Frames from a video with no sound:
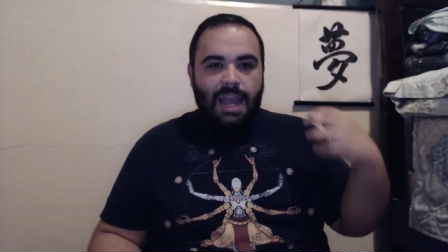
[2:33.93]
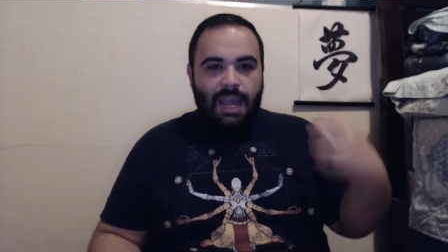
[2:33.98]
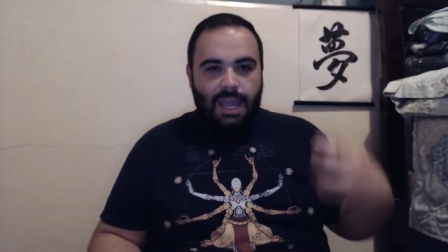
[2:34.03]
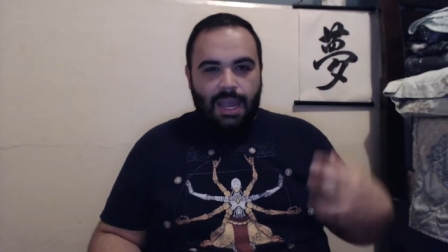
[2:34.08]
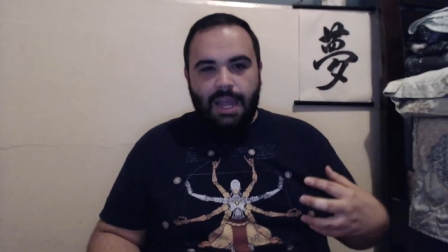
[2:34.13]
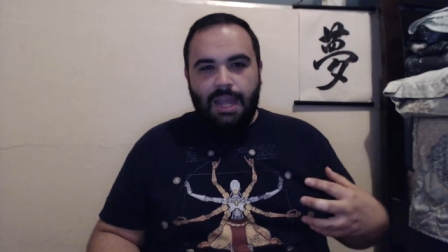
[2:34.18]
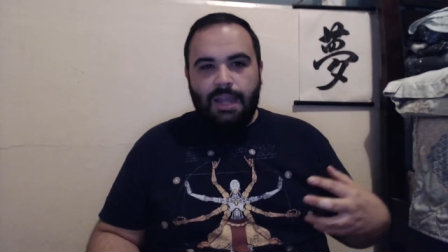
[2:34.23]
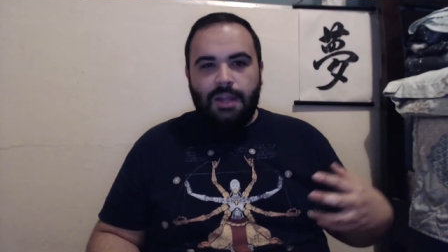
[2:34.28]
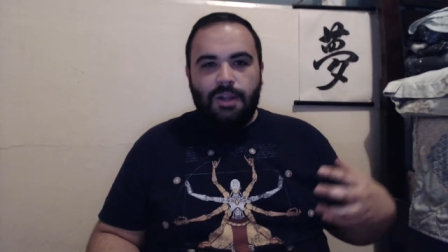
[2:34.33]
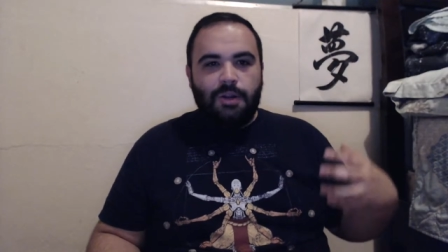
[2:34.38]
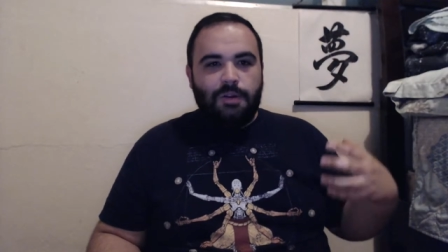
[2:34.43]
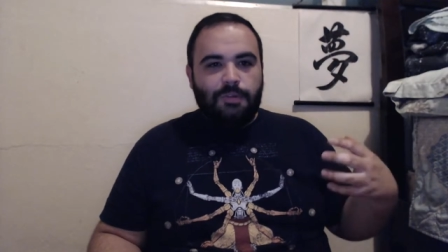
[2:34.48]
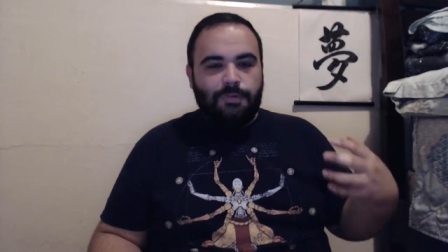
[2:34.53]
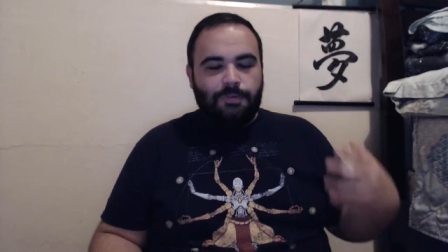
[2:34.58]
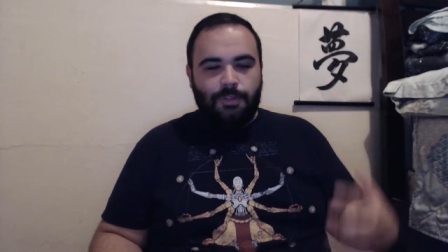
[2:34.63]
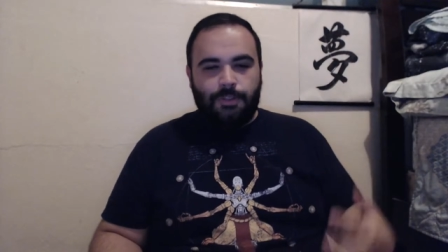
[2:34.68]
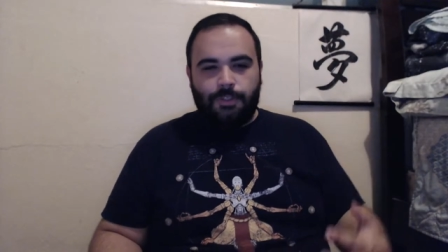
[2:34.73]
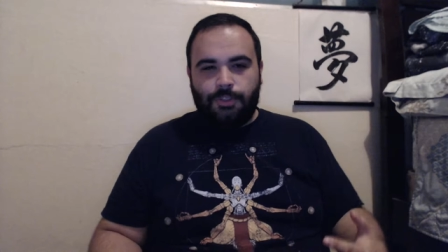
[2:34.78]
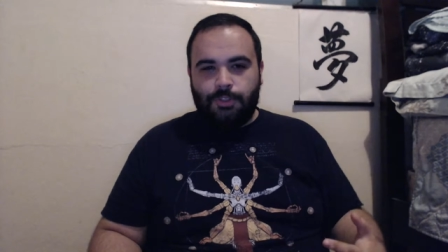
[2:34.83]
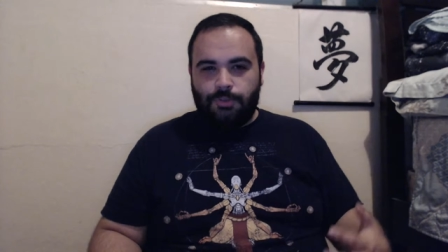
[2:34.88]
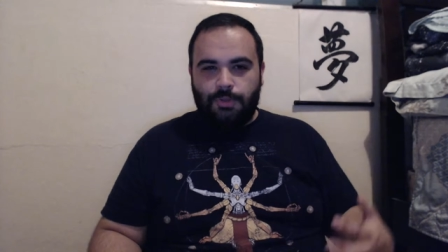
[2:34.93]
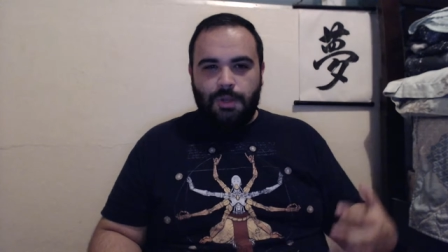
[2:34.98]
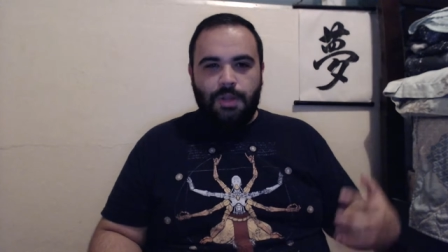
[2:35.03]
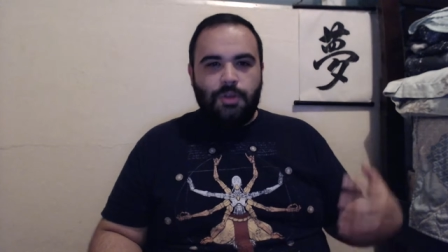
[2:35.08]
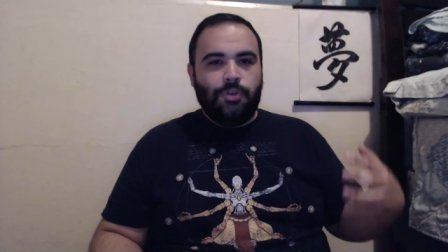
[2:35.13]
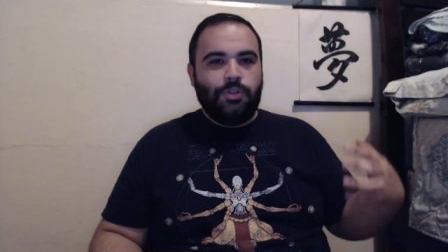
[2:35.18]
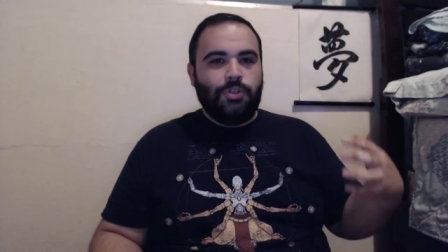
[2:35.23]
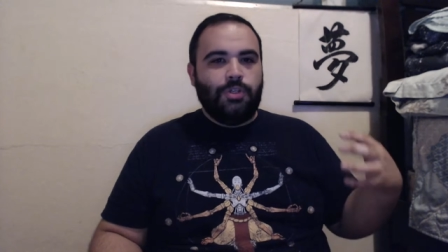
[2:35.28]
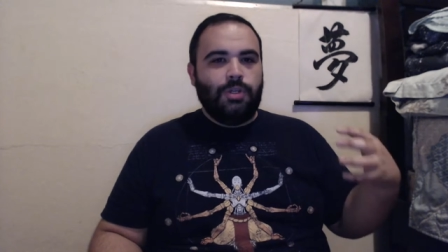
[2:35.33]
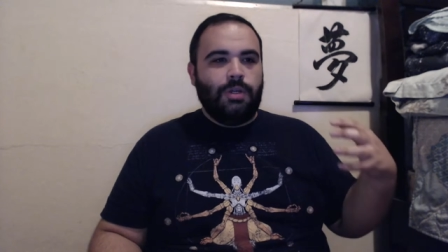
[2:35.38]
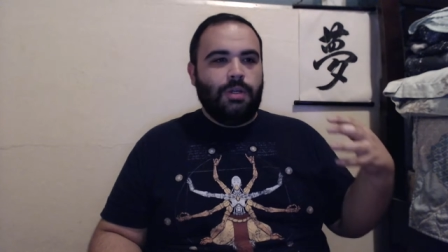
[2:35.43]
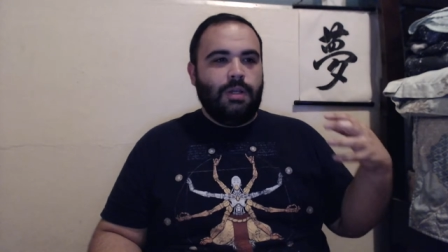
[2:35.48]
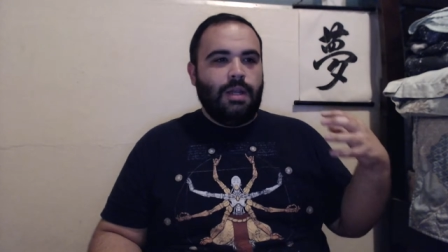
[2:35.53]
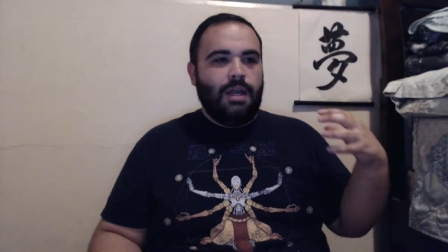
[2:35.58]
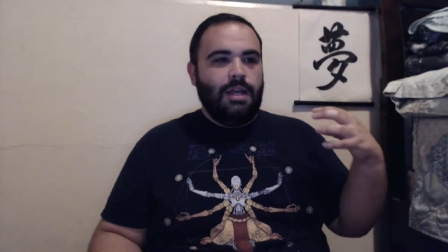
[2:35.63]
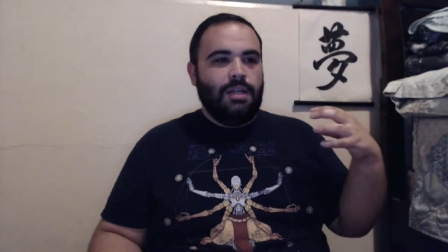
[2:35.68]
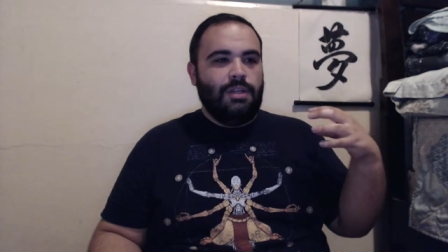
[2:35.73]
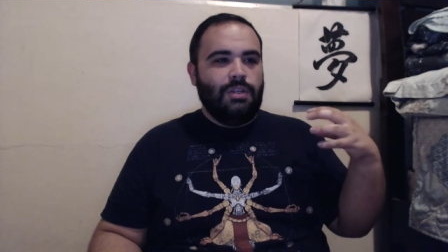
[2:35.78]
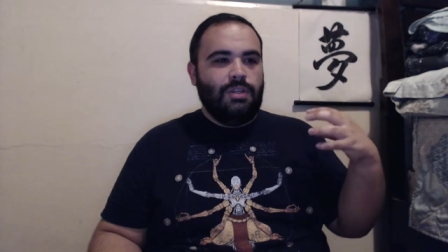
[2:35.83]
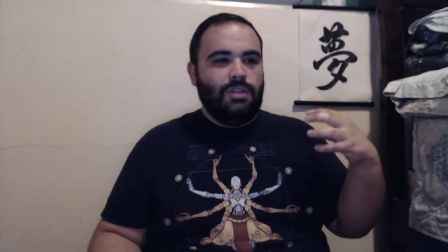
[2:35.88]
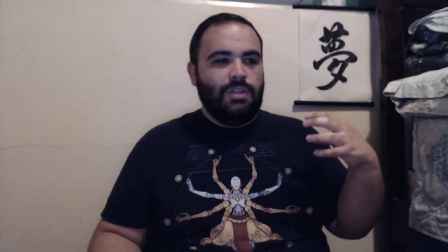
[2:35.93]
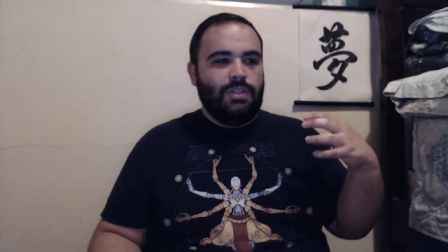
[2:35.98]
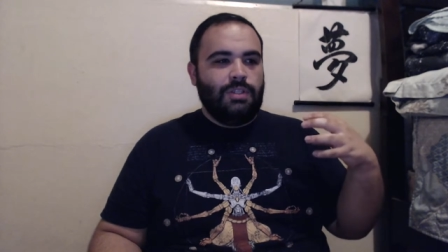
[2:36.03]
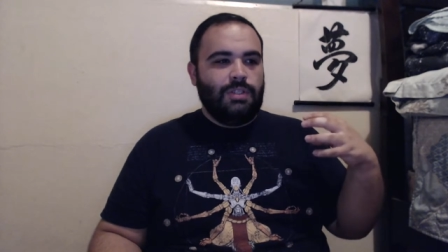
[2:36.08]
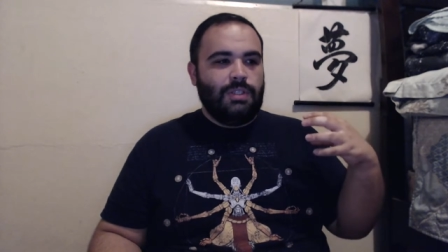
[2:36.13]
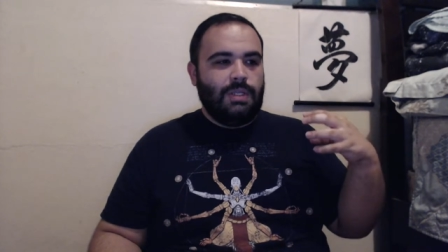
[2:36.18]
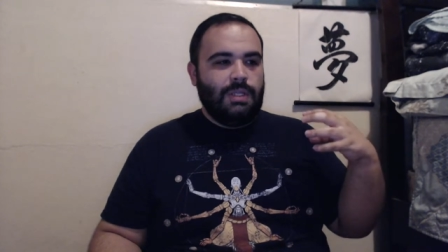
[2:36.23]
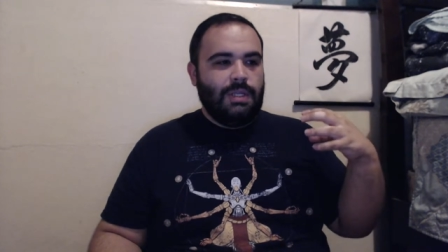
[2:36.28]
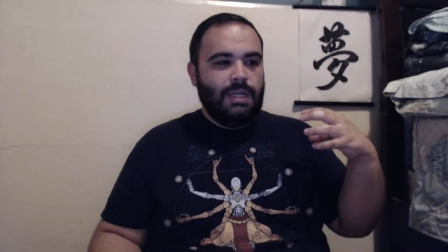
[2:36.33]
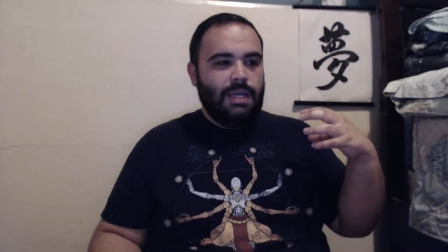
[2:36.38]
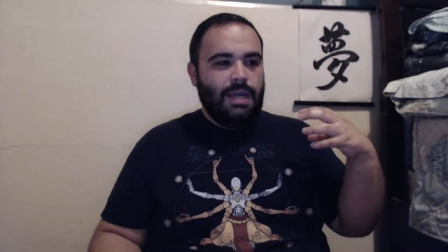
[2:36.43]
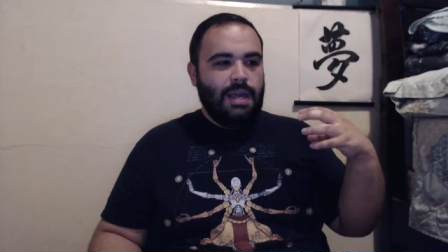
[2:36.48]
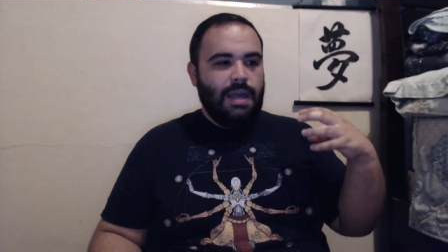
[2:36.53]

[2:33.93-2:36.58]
anger, frustration, and just